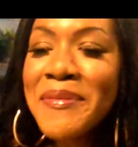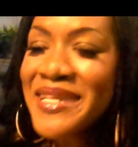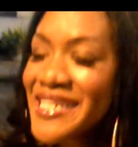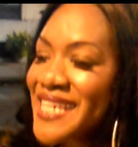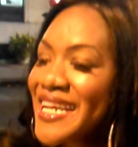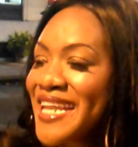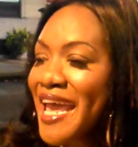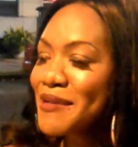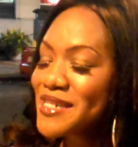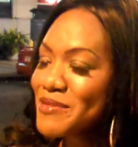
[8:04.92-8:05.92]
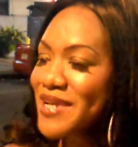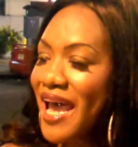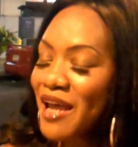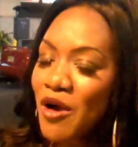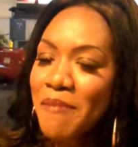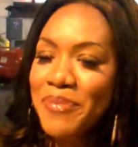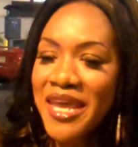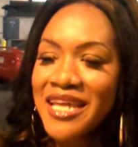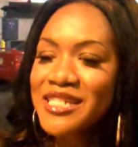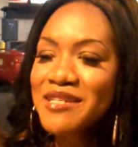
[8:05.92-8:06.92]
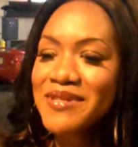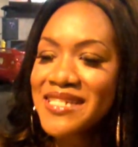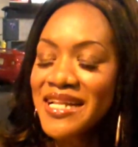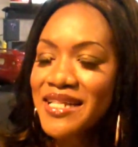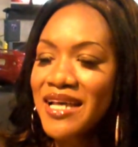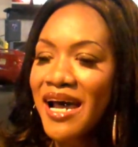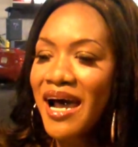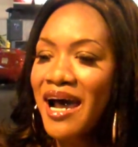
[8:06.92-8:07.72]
What is her name? She would have on pink. She was at the,